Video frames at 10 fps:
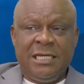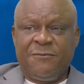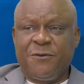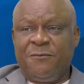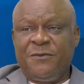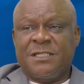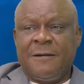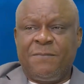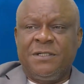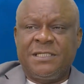if your
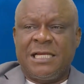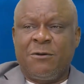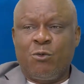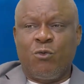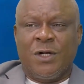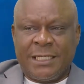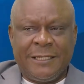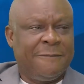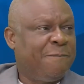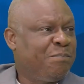fiscal policies are not
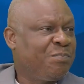working,